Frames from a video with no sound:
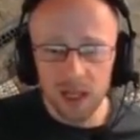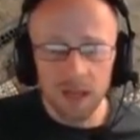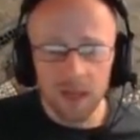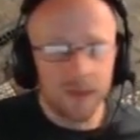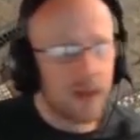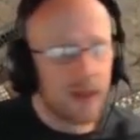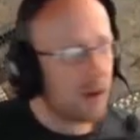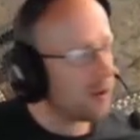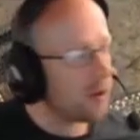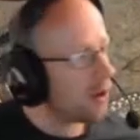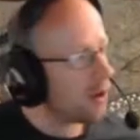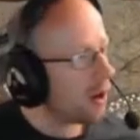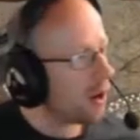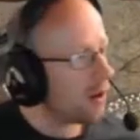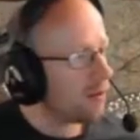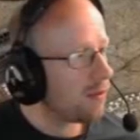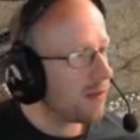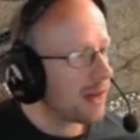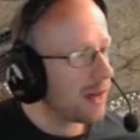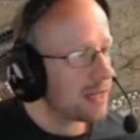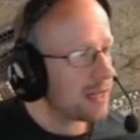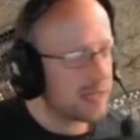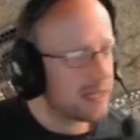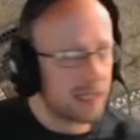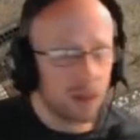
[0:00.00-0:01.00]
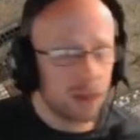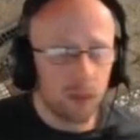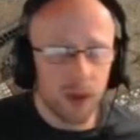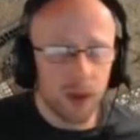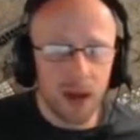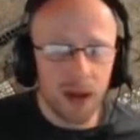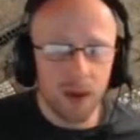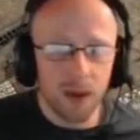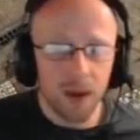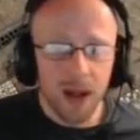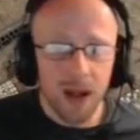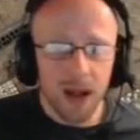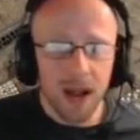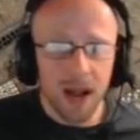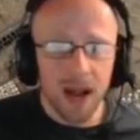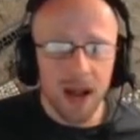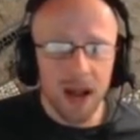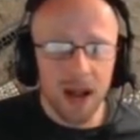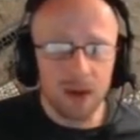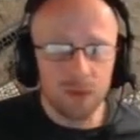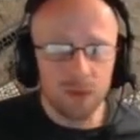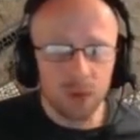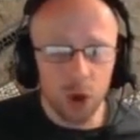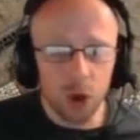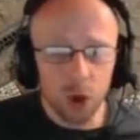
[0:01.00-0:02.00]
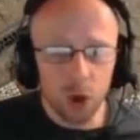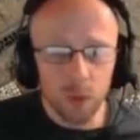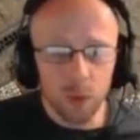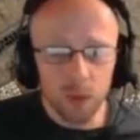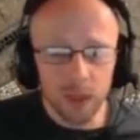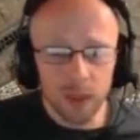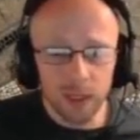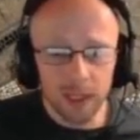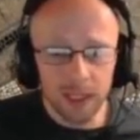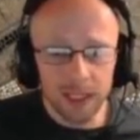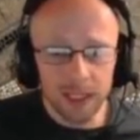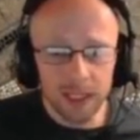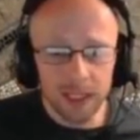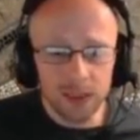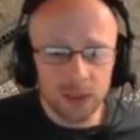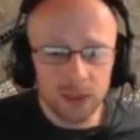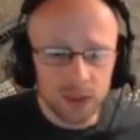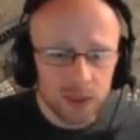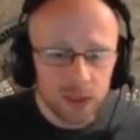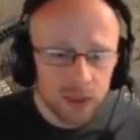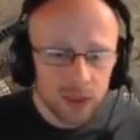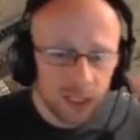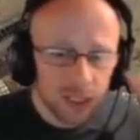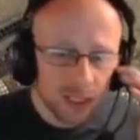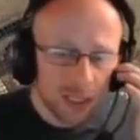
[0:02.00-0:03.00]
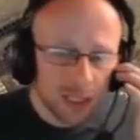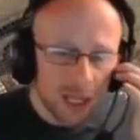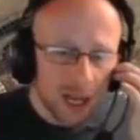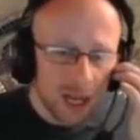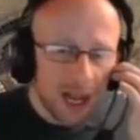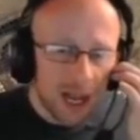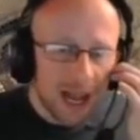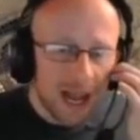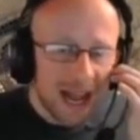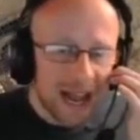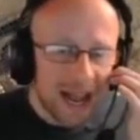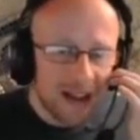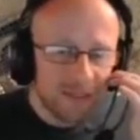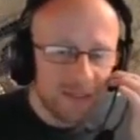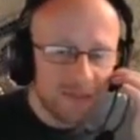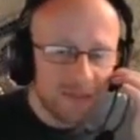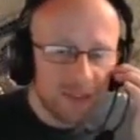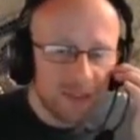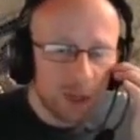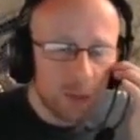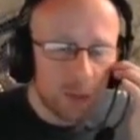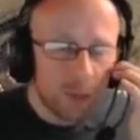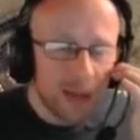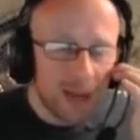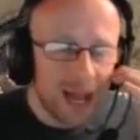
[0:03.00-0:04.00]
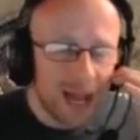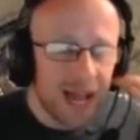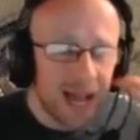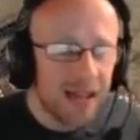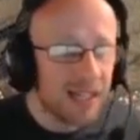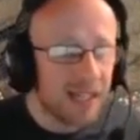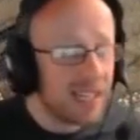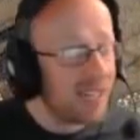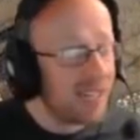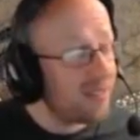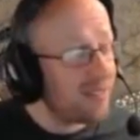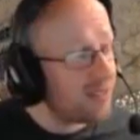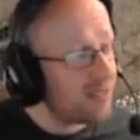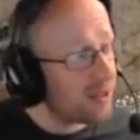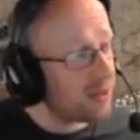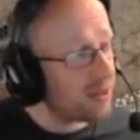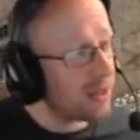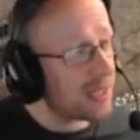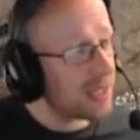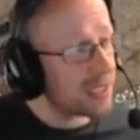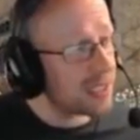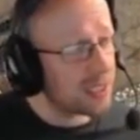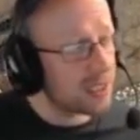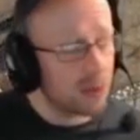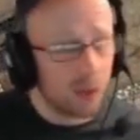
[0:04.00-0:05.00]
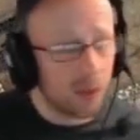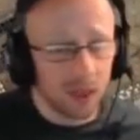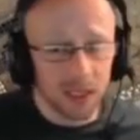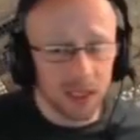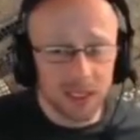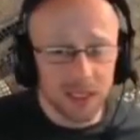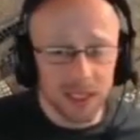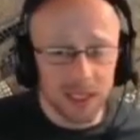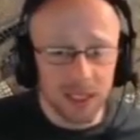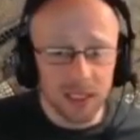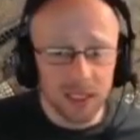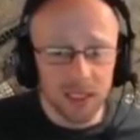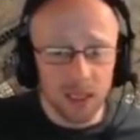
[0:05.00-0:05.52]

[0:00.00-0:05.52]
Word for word: They are not fighting well. Our Roman legionaries have the upper hand, even though they're lesser quality.